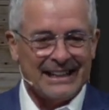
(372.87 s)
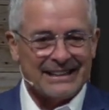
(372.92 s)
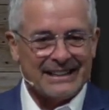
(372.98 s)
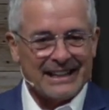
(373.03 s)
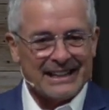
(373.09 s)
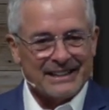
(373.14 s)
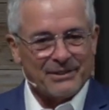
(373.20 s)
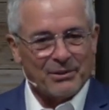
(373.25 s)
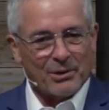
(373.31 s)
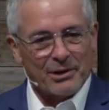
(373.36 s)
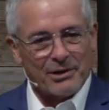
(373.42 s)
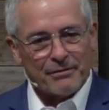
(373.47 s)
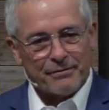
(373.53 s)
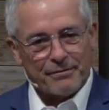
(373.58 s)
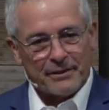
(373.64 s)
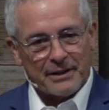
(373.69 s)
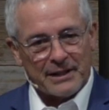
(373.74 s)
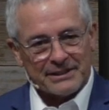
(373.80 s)
that in order
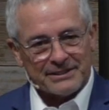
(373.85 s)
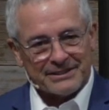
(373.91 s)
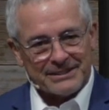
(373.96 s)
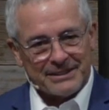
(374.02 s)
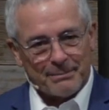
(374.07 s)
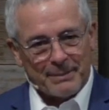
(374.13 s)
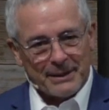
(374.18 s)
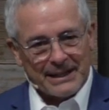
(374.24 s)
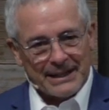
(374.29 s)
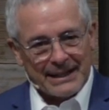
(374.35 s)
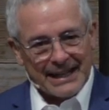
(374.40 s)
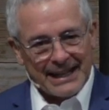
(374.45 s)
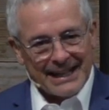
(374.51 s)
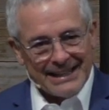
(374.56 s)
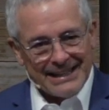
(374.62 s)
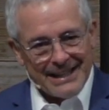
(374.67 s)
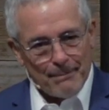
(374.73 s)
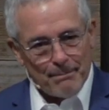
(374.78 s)
for us to be
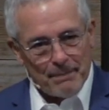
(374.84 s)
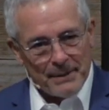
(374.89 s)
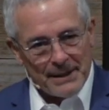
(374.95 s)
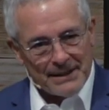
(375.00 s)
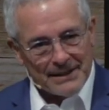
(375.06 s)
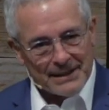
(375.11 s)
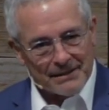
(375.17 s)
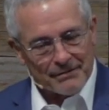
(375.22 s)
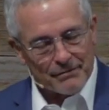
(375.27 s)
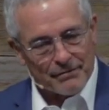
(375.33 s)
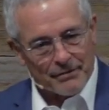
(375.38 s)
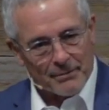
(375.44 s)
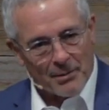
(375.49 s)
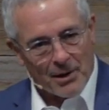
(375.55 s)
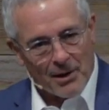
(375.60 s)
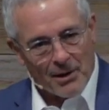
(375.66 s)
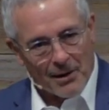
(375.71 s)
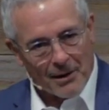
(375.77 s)
independent from
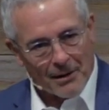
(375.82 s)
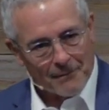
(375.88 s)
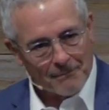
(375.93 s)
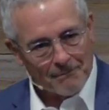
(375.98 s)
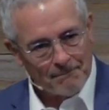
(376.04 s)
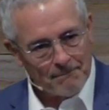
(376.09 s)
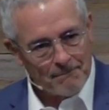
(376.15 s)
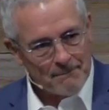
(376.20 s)
harm,